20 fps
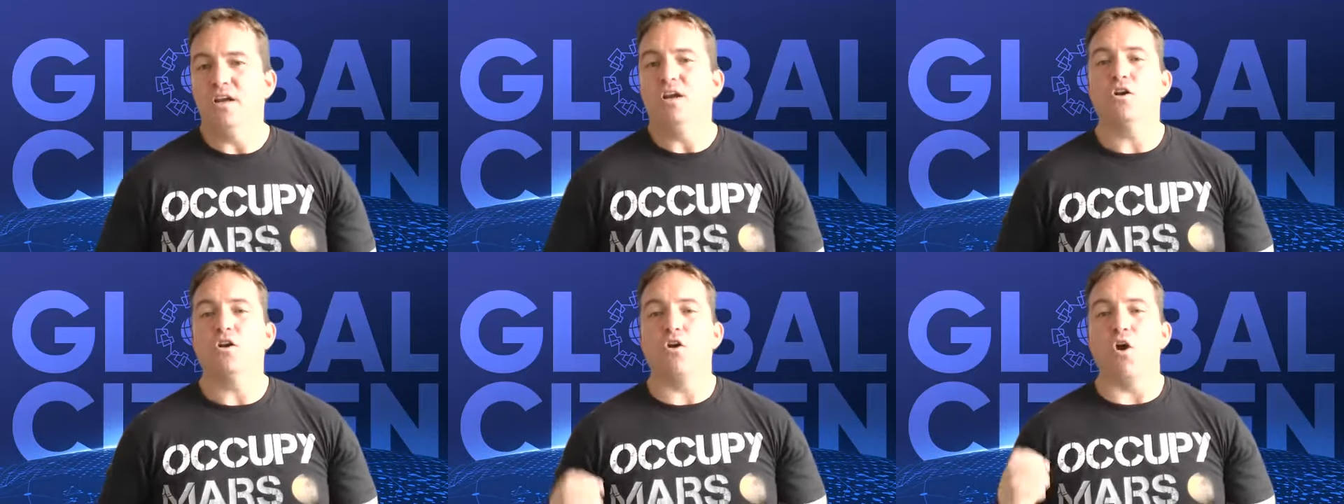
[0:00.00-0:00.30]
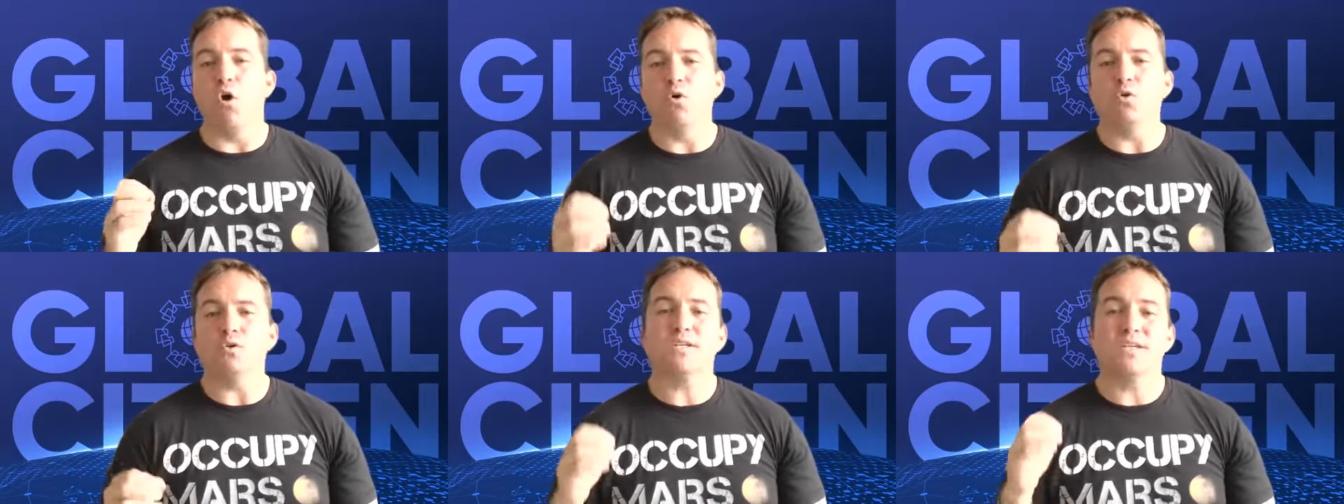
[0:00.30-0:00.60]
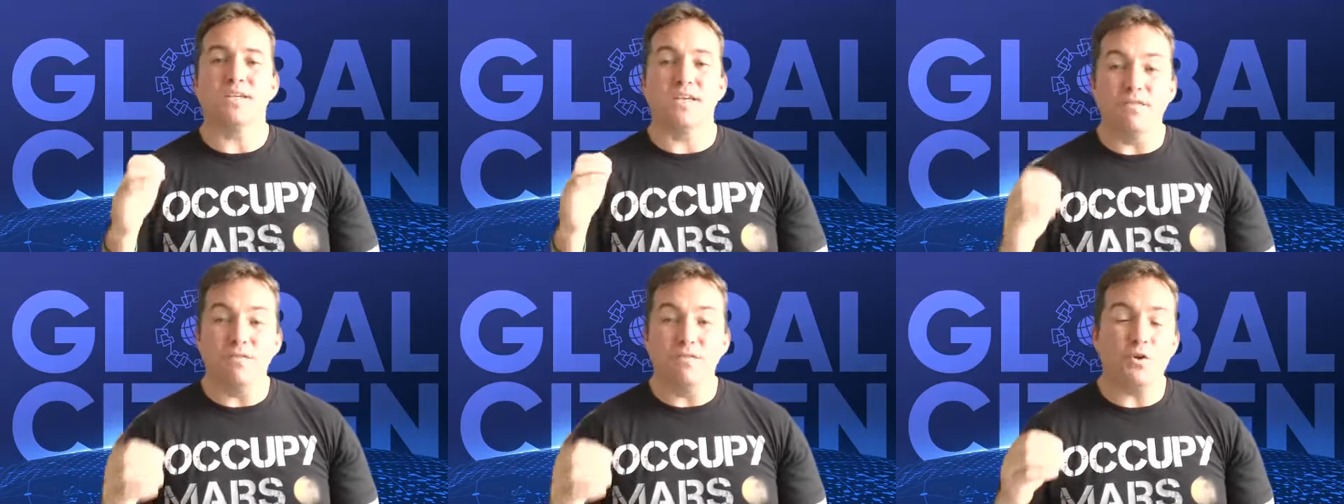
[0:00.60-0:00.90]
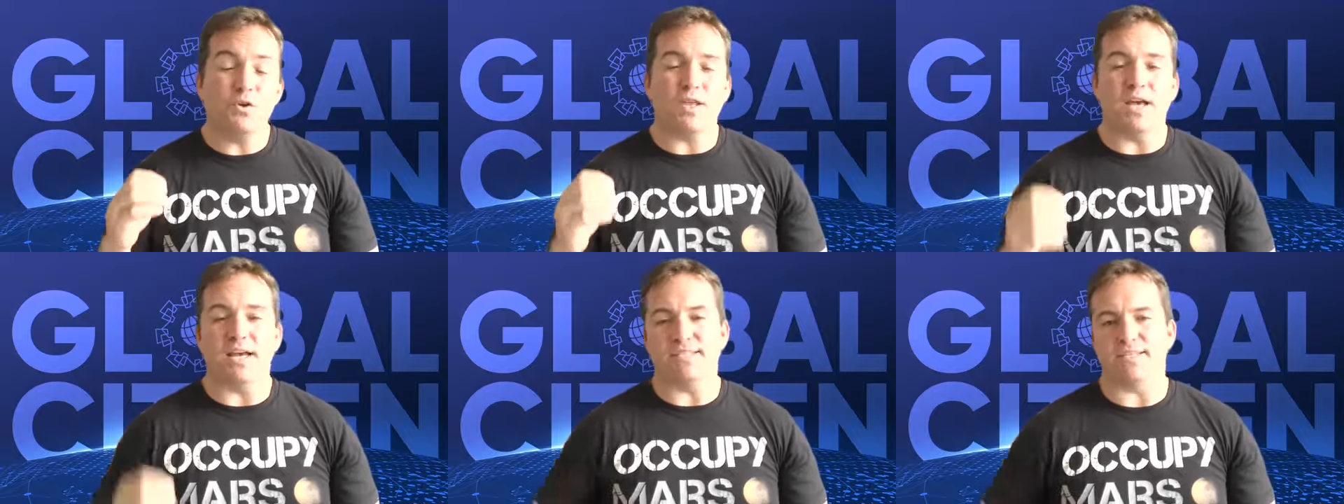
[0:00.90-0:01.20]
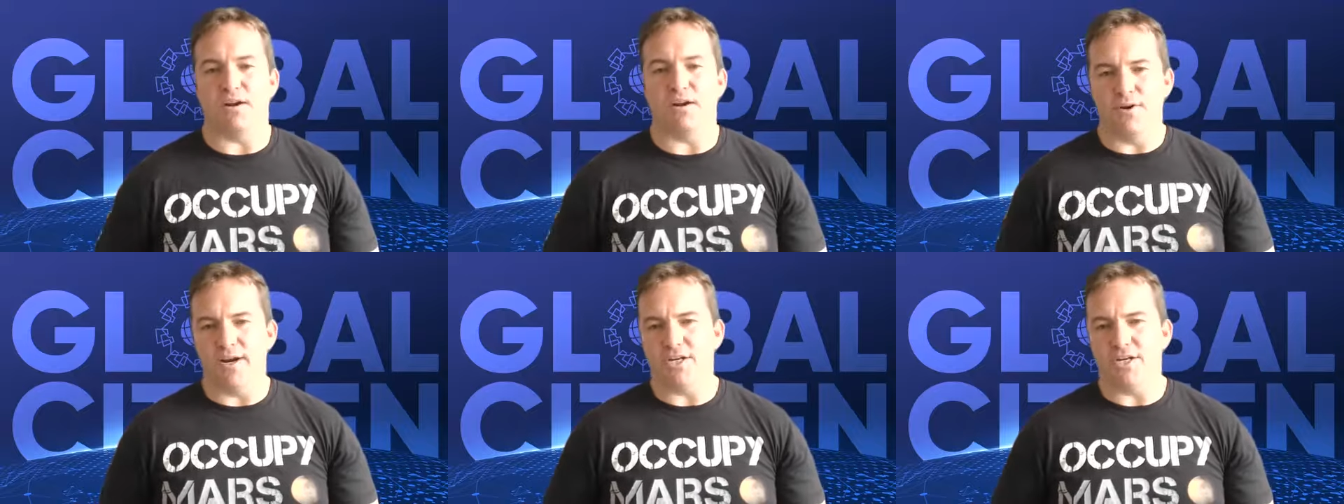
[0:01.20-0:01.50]
Goals give you that
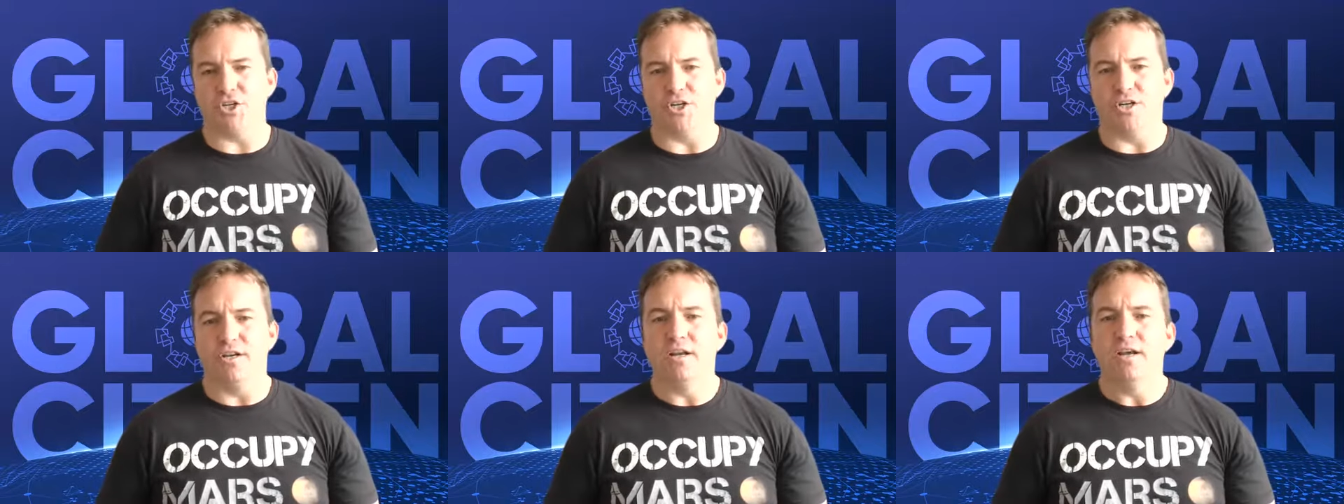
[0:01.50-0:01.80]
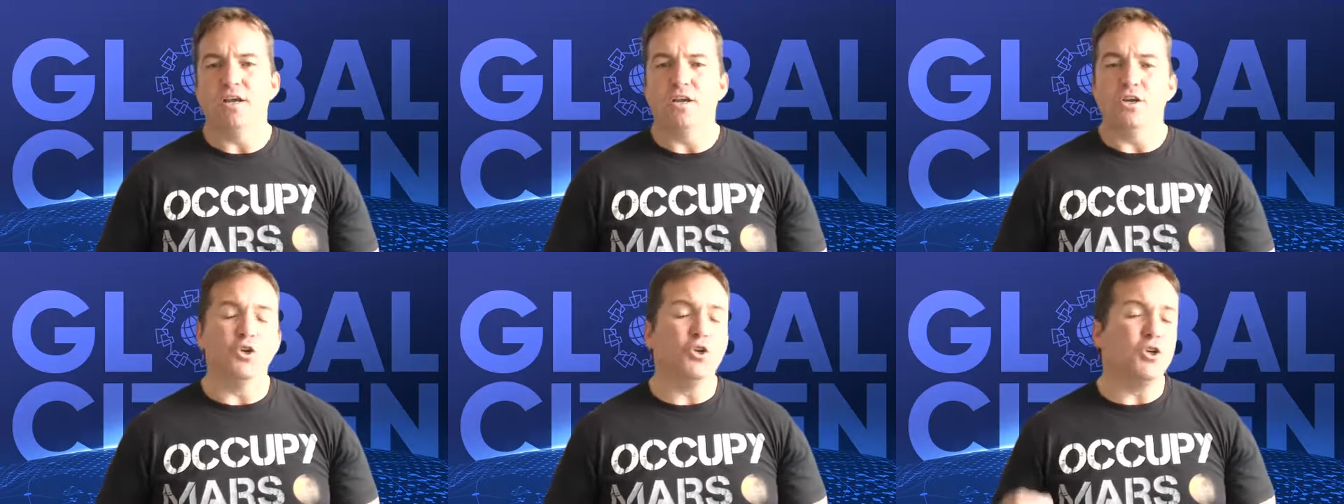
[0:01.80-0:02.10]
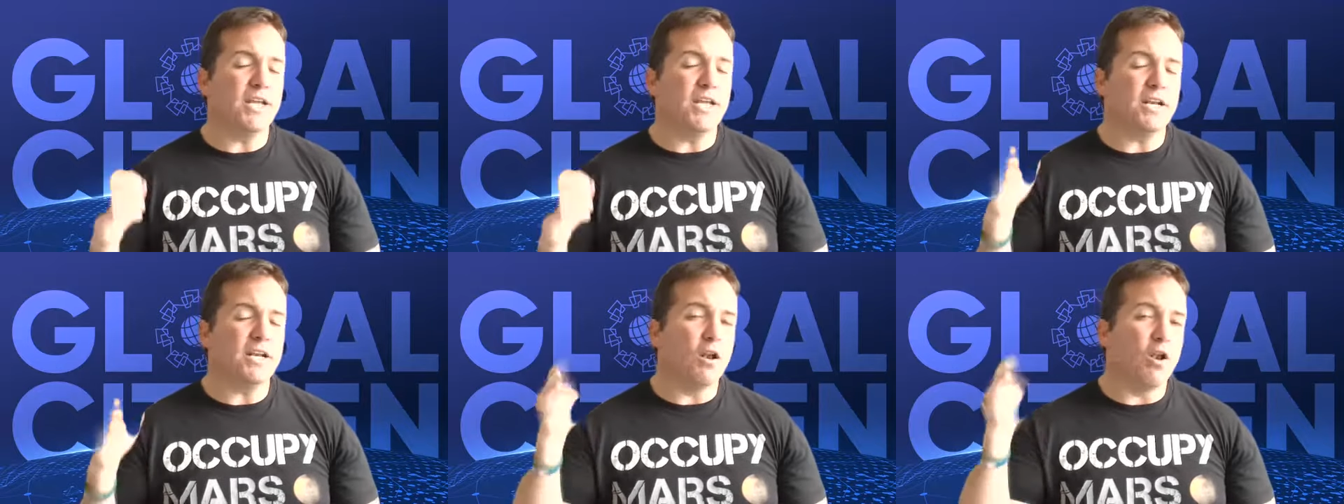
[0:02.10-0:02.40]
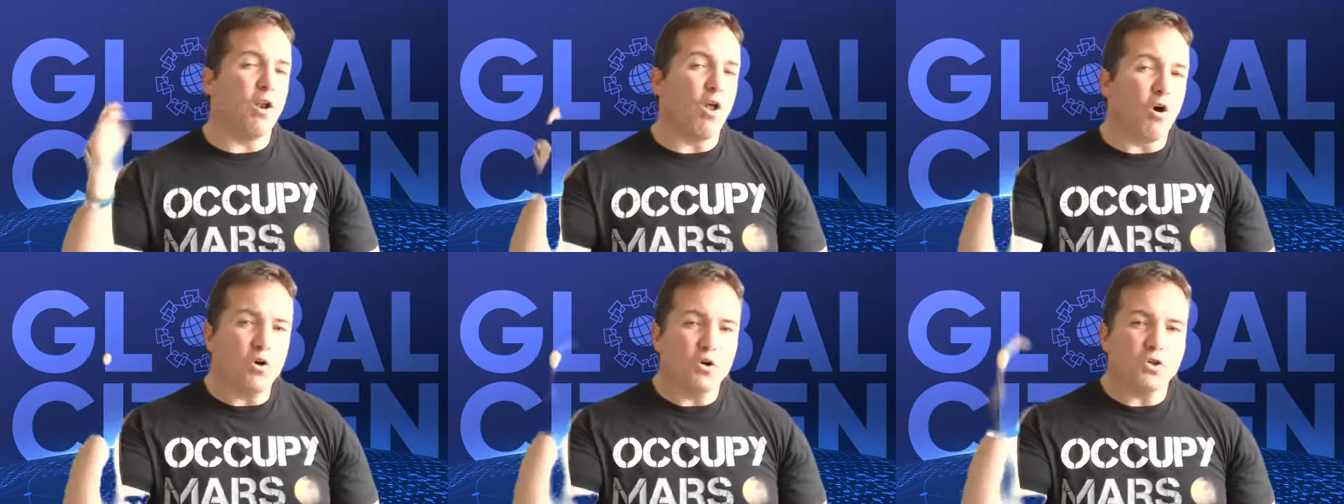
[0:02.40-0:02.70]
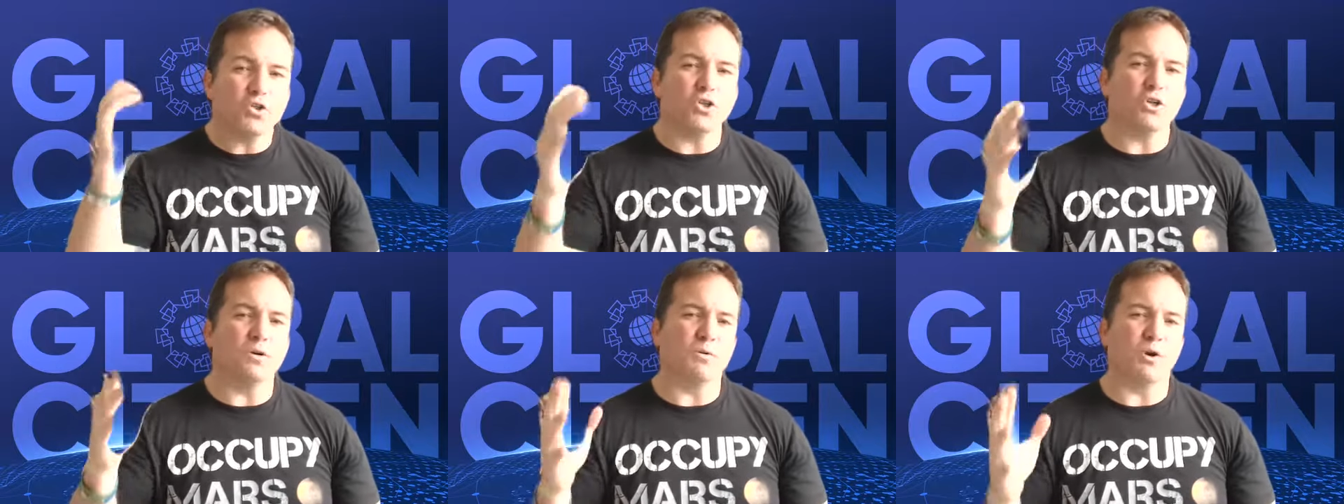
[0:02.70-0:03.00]
direction. You need
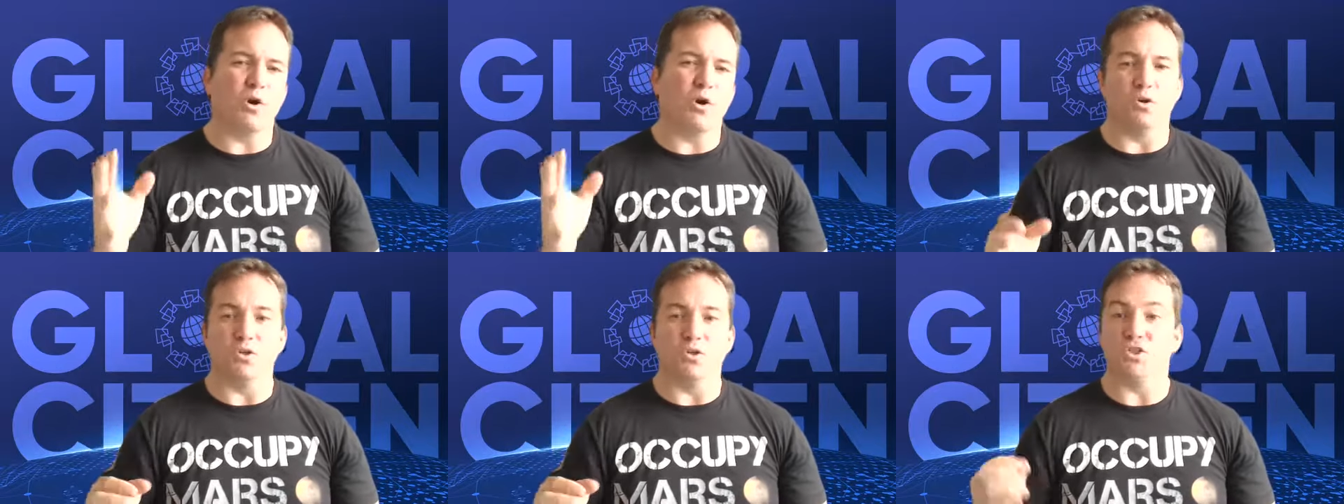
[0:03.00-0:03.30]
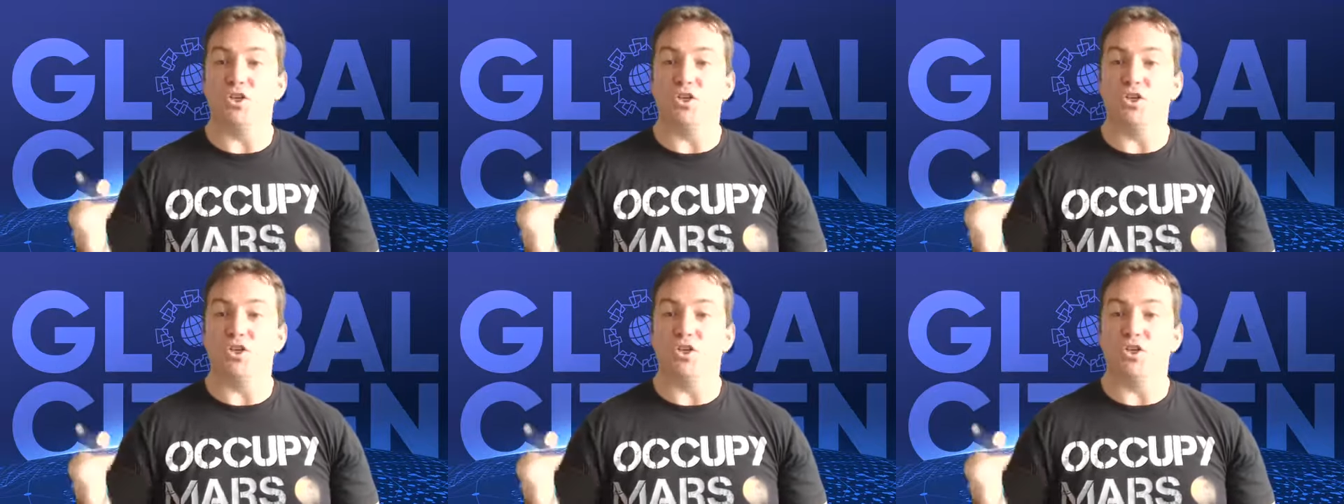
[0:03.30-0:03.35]
long-term goals.